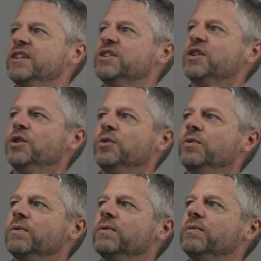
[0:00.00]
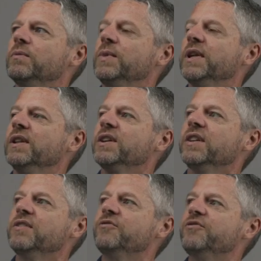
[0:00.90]
So we look
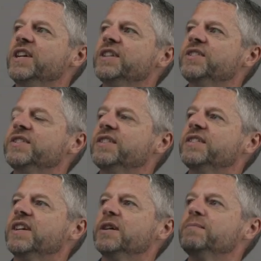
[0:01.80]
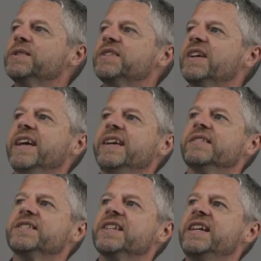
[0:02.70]
at the first terms, a
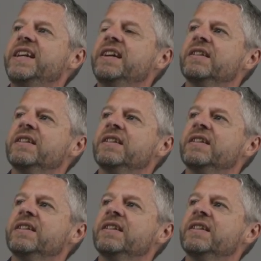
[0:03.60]
and c,